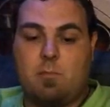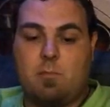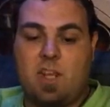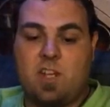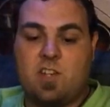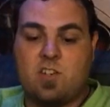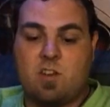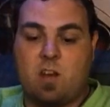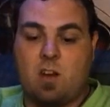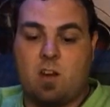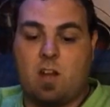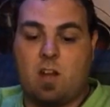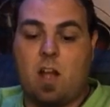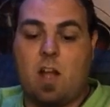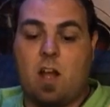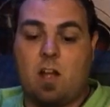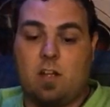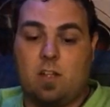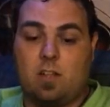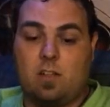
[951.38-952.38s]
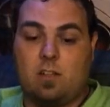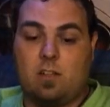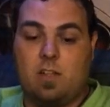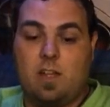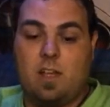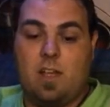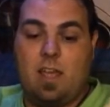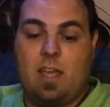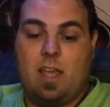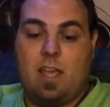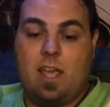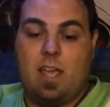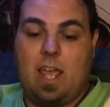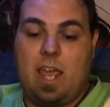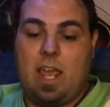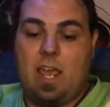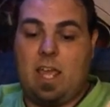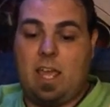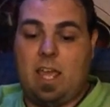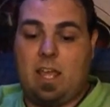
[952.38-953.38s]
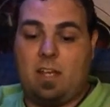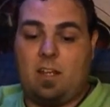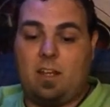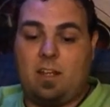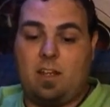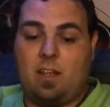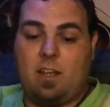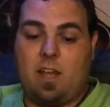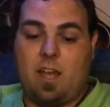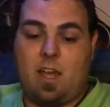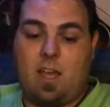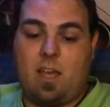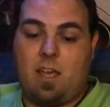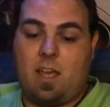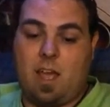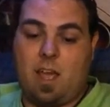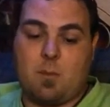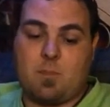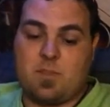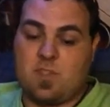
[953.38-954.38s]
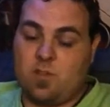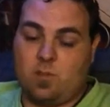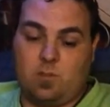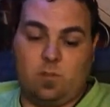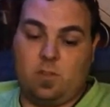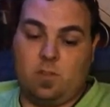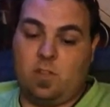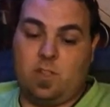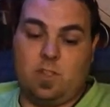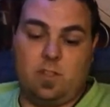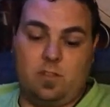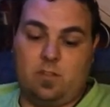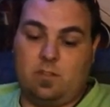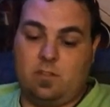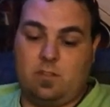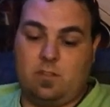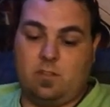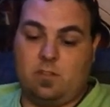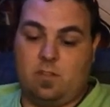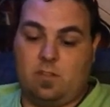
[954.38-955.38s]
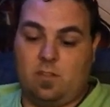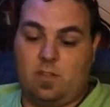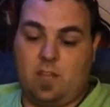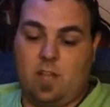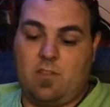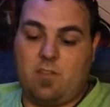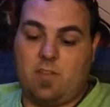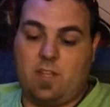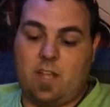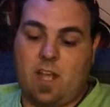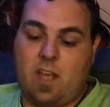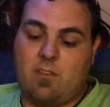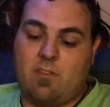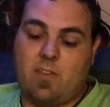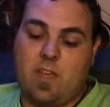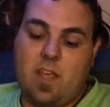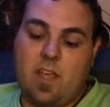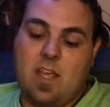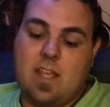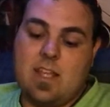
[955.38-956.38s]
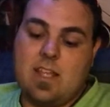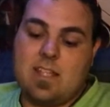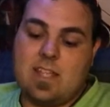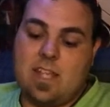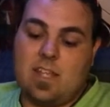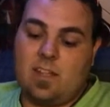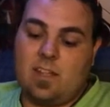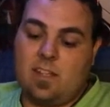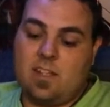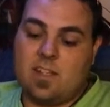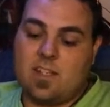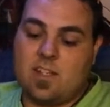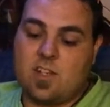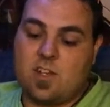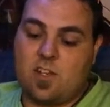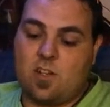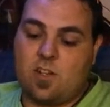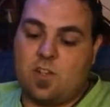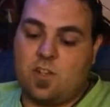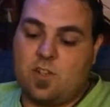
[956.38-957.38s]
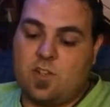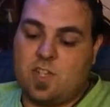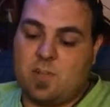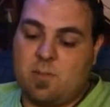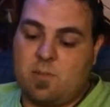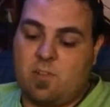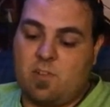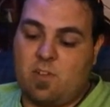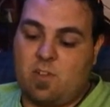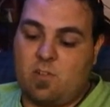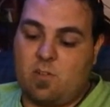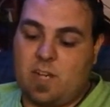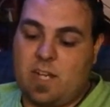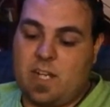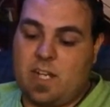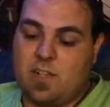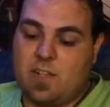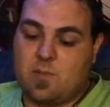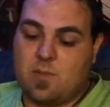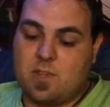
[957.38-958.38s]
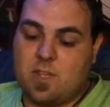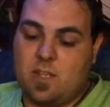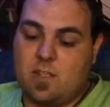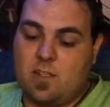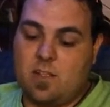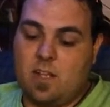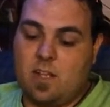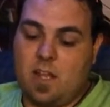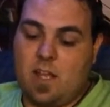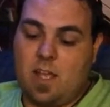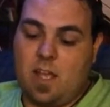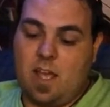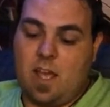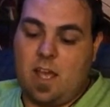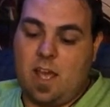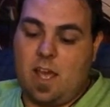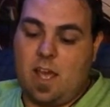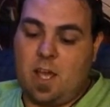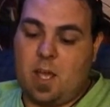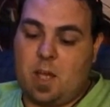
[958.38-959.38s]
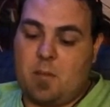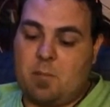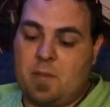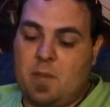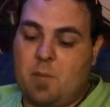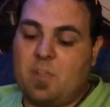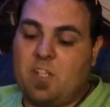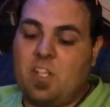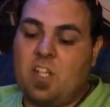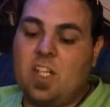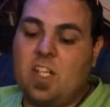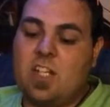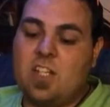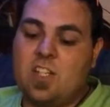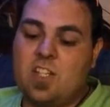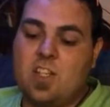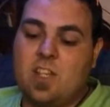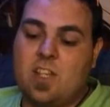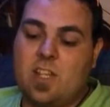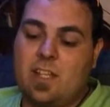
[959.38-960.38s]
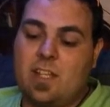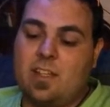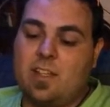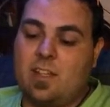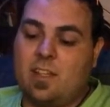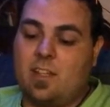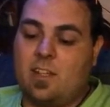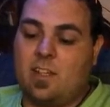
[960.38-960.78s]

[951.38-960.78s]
major arcana, and I absolutely love it. I've sat and listened to her do some of her readings with it. Now when you get into the